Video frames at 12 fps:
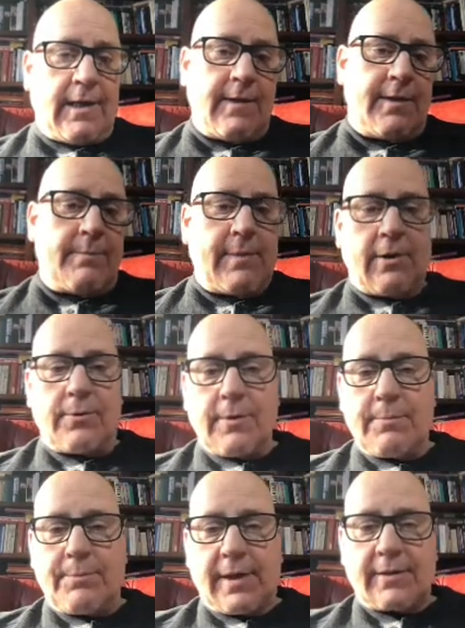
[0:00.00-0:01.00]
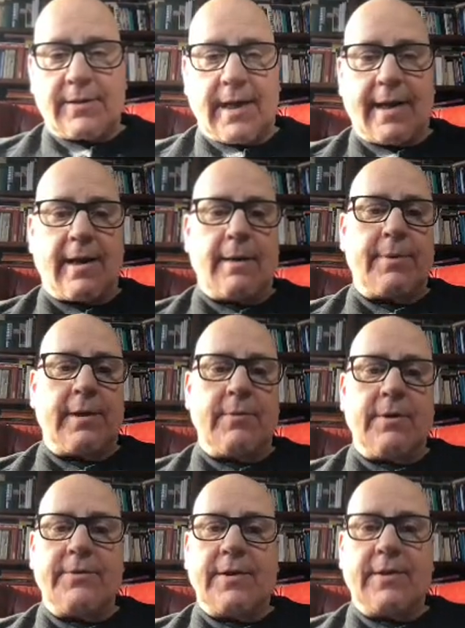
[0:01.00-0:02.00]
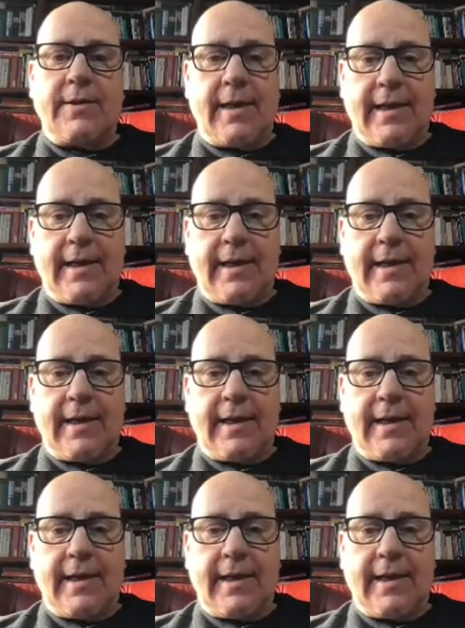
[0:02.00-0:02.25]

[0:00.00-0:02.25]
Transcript: then the mailroom picks that up and moves it to the